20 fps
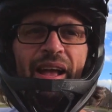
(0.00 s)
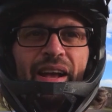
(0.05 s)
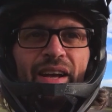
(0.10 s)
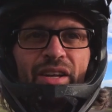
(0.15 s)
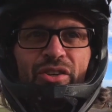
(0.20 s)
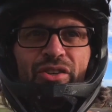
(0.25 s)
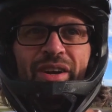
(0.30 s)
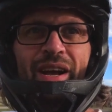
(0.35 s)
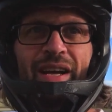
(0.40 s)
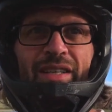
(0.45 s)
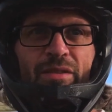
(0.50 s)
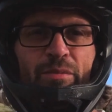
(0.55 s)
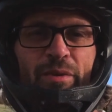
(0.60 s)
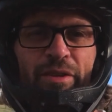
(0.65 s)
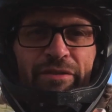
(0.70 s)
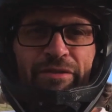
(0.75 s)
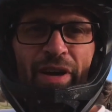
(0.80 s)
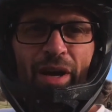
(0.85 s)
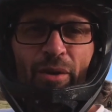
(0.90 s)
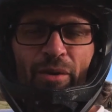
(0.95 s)
Andrew
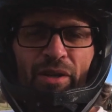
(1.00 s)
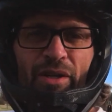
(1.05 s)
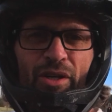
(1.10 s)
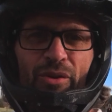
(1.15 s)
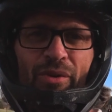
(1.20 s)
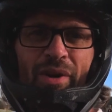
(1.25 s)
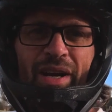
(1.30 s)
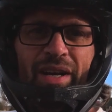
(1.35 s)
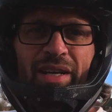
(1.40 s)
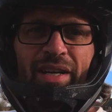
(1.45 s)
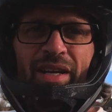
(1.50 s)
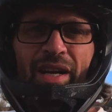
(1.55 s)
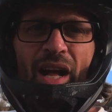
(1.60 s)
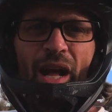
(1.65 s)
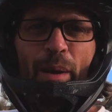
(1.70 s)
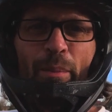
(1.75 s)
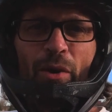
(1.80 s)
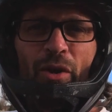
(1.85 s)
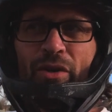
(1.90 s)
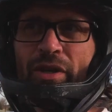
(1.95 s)
asked me if I wanted to ride
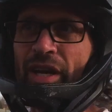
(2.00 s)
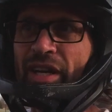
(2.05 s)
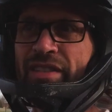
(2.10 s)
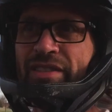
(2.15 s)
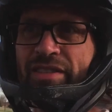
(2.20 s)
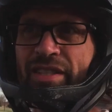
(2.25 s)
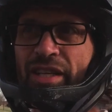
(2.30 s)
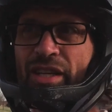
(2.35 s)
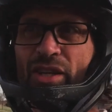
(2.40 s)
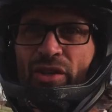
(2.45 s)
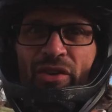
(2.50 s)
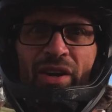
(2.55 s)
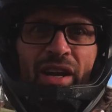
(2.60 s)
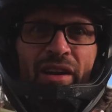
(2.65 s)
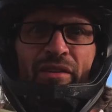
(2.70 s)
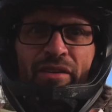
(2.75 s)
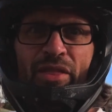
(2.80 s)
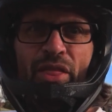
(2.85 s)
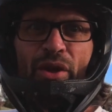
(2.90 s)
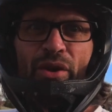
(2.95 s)
it. I'm okay sticking
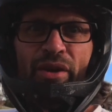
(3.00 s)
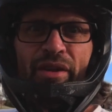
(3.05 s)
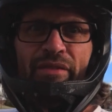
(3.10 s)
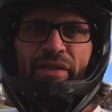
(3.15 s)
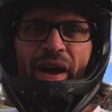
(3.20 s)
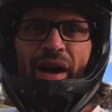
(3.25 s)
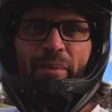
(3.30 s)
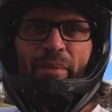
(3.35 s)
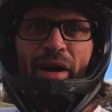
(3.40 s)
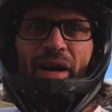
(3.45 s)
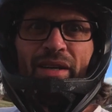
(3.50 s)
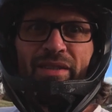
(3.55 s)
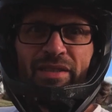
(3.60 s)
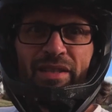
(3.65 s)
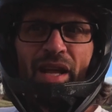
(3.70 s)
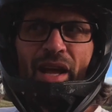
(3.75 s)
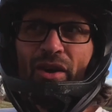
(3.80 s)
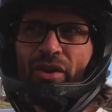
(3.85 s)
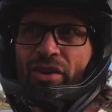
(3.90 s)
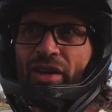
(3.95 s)
around 35
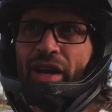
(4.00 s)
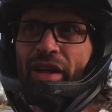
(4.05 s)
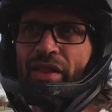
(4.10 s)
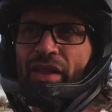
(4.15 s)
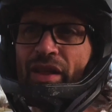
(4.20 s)
miles an hour